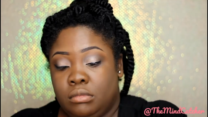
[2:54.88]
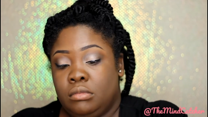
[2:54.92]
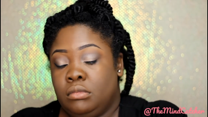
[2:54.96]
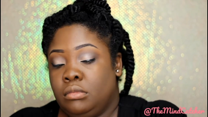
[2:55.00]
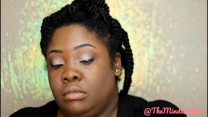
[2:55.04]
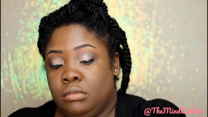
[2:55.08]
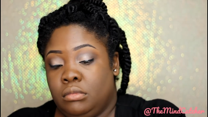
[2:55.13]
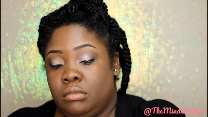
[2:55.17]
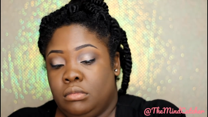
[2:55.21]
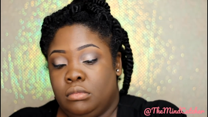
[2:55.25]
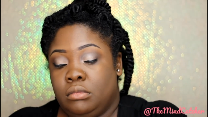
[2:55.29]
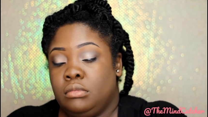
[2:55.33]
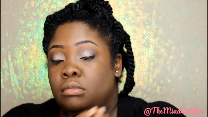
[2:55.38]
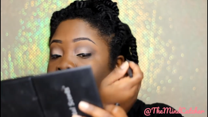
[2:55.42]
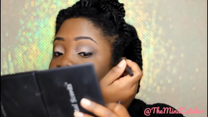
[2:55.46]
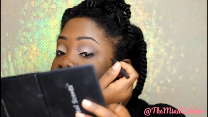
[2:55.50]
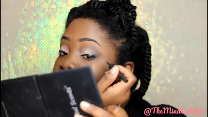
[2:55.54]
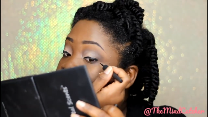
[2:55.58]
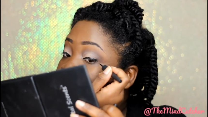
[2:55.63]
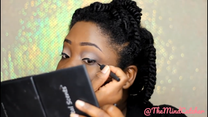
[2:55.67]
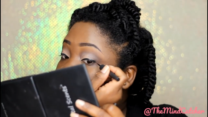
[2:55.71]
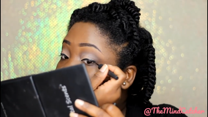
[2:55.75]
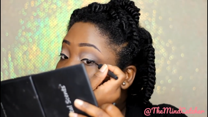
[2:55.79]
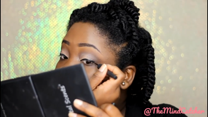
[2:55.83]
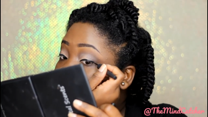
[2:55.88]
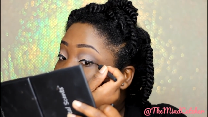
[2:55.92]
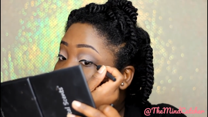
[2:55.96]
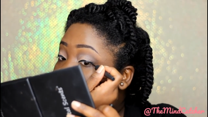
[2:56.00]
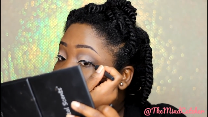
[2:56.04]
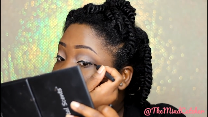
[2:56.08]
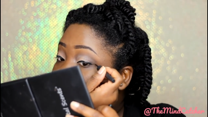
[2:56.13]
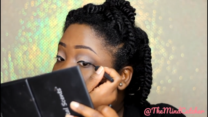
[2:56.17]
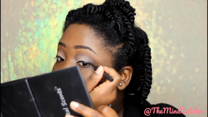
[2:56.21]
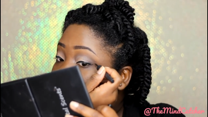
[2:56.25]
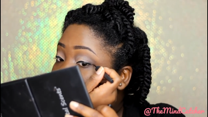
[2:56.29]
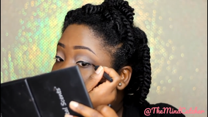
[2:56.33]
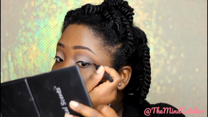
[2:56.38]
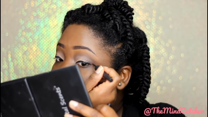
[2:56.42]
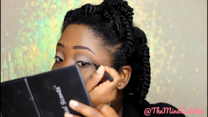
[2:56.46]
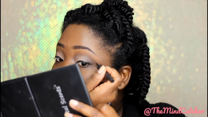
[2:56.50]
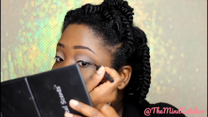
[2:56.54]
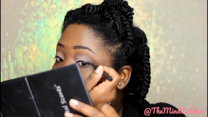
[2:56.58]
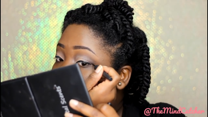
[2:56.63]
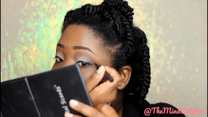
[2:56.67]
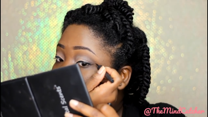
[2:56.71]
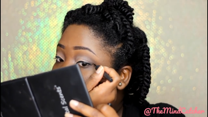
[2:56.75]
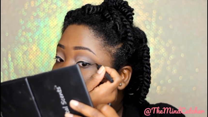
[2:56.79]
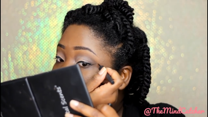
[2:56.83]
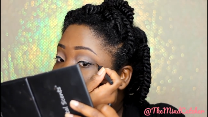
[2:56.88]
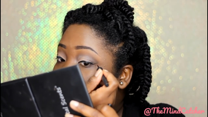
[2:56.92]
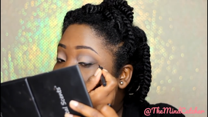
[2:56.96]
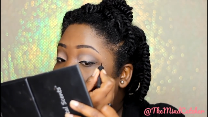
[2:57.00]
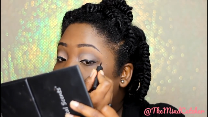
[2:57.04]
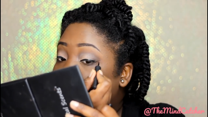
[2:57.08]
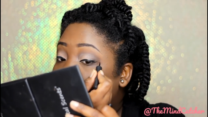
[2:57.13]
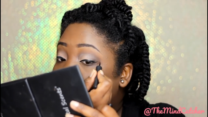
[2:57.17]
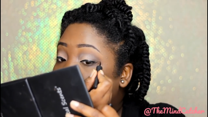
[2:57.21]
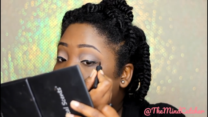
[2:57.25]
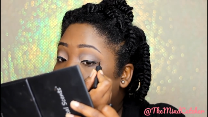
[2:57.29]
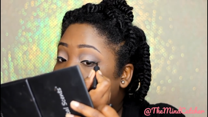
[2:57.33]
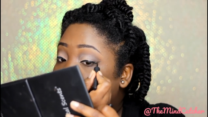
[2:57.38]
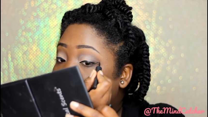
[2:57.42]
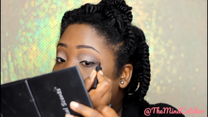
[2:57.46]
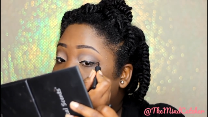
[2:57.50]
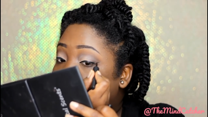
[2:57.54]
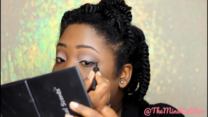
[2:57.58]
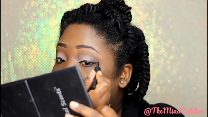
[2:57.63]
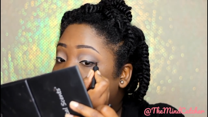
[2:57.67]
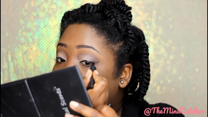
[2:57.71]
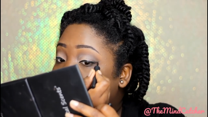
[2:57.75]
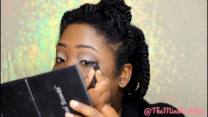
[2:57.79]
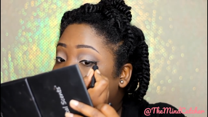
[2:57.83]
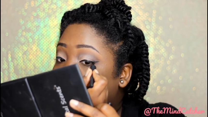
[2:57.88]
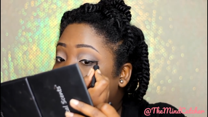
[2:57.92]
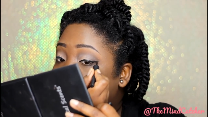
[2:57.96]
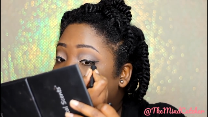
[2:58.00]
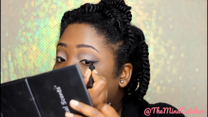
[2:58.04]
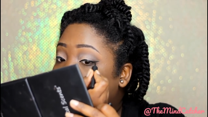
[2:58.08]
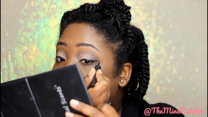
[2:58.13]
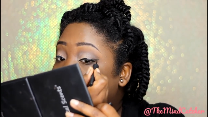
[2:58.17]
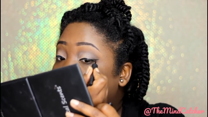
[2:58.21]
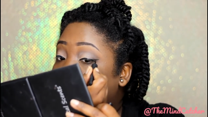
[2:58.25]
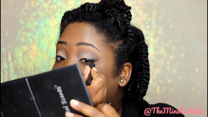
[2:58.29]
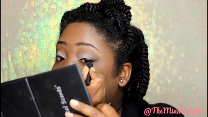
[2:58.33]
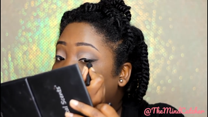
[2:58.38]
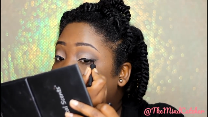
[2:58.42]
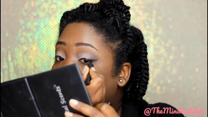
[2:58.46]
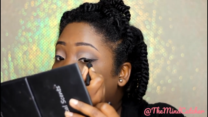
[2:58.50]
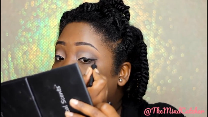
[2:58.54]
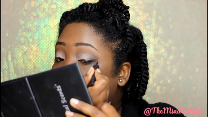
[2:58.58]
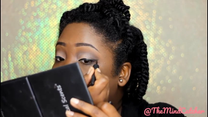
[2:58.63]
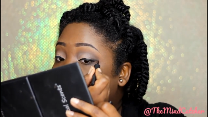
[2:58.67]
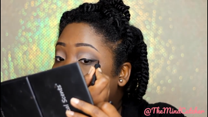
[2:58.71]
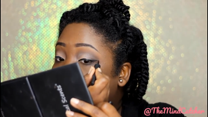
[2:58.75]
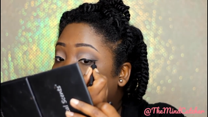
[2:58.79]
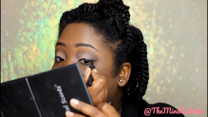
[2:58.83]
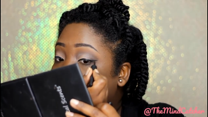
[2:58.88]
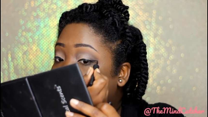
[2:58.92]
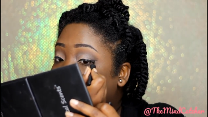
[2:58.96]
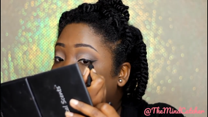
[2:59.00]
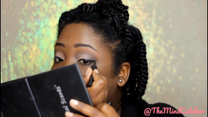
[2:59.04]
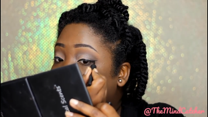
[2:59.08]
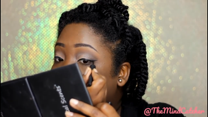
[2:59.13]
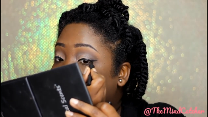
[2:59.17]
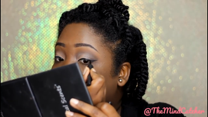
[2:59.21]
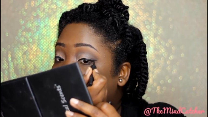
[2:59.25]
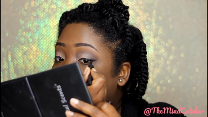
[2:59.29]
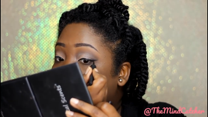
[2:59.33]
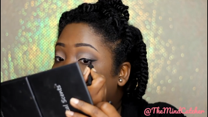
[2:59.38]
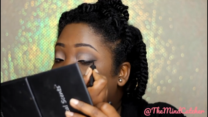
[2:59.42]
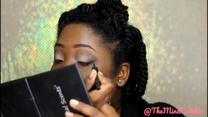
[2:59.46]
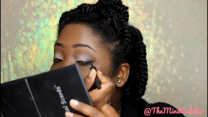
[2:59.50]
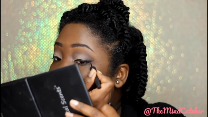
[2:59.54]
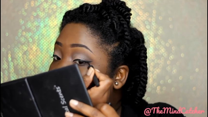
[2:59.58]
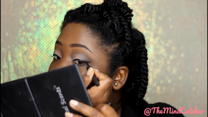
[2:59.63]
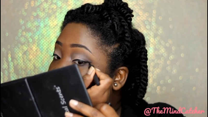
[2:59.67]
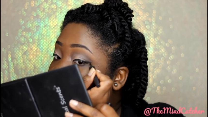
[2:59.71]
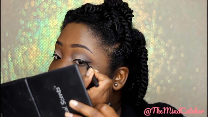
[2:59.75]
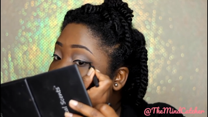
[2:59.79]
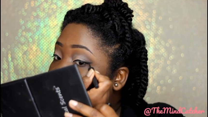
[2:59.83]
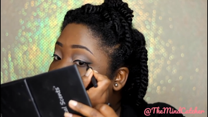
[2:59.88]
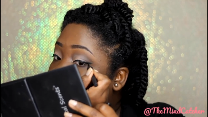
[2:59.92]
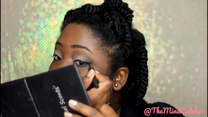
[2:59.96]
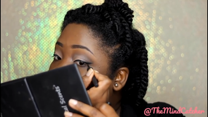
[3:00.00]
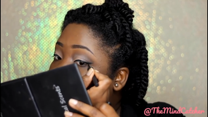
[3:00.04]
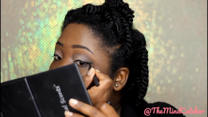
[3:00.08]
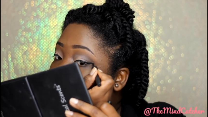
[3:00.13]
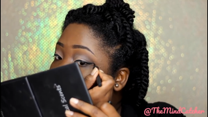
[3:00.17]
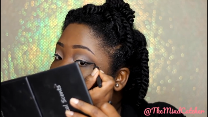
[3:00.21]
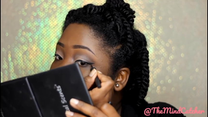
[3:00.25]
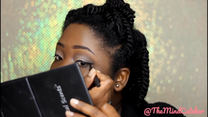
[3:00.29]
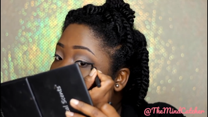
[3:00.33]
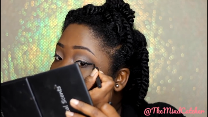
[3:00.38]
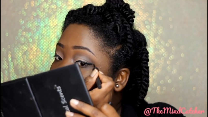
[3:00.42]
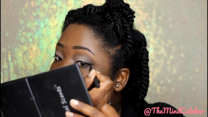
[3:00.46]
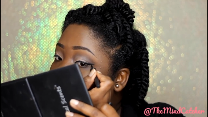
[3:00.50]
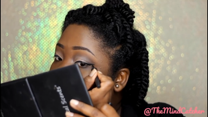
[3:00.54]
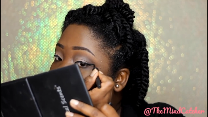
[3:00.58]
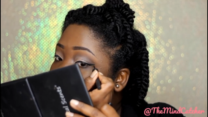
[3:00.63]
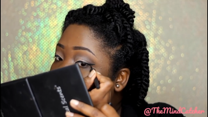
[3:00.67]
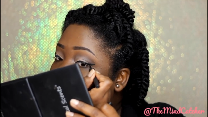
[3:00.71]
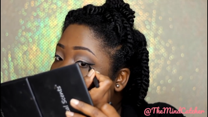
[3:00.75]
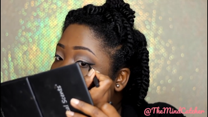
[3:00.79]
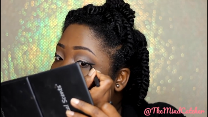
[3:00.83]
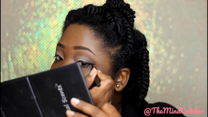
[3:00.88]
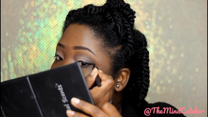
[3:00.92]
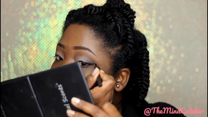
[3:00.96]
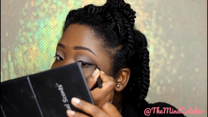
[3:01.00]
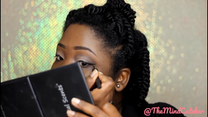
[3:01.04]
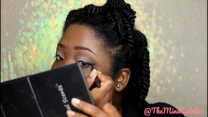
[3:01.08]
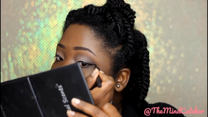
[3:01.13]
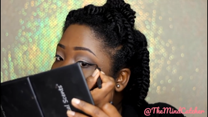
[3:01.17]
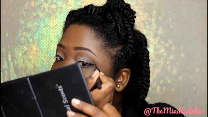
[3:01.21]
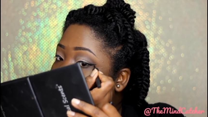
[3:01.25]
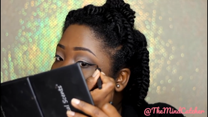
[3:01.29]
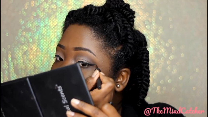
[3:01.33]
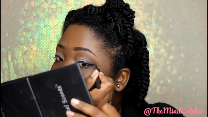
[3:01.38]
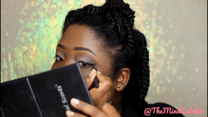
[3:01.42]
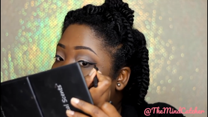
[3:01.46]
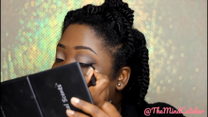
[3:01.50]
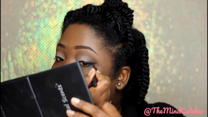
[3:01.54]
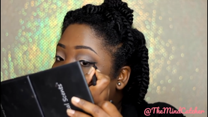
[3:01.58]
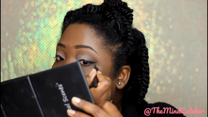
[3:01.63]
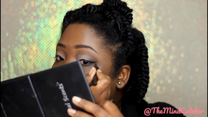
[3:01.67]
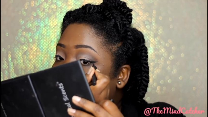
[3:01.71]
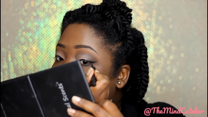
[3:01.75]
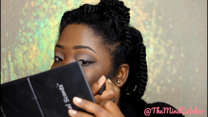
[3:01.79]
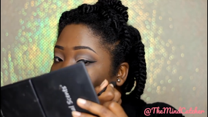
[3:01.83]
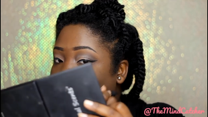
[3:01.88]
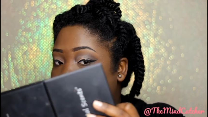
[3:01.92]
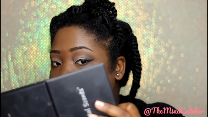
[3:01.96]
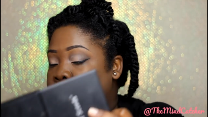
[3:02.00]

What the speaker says: [no speech]